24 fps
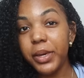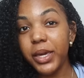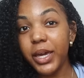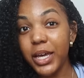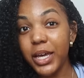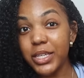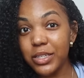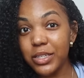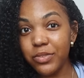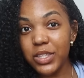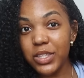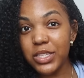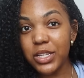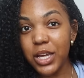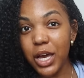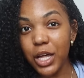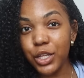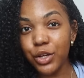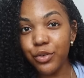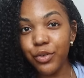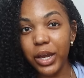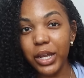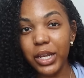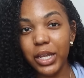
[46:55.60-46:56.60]
Because of this
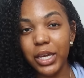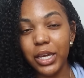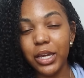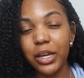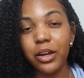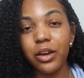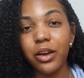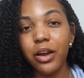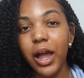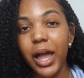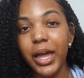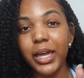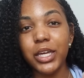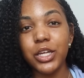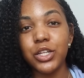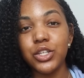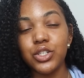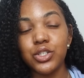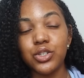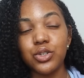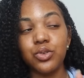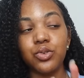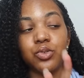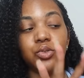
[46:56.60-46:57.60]
color right here, I can
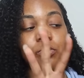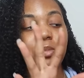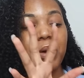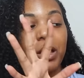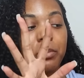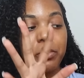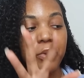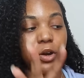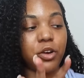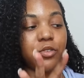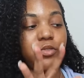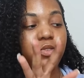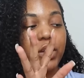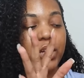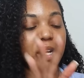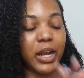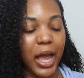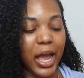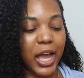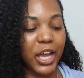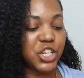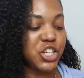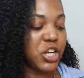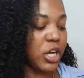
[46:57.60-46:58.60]
do my perfect
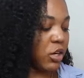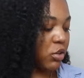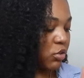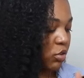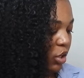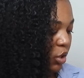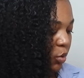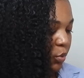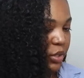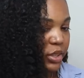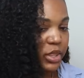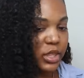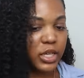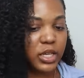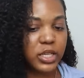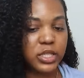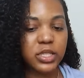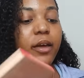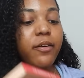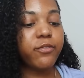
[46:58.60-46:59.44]
eyeshadow look with this.